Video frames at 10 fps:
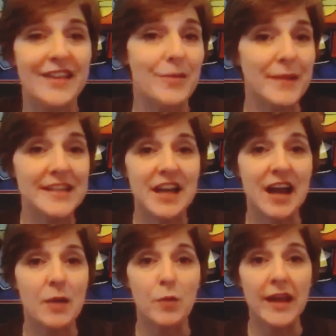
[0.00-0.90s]
In the
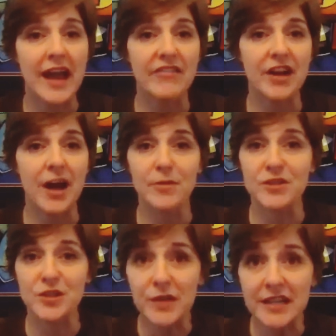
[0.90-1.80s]
meantime, we have an
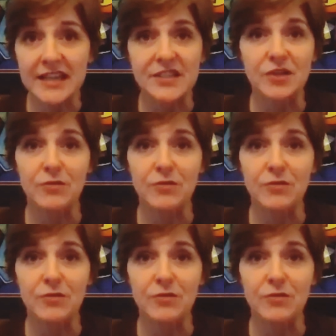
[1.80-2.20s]
opportunity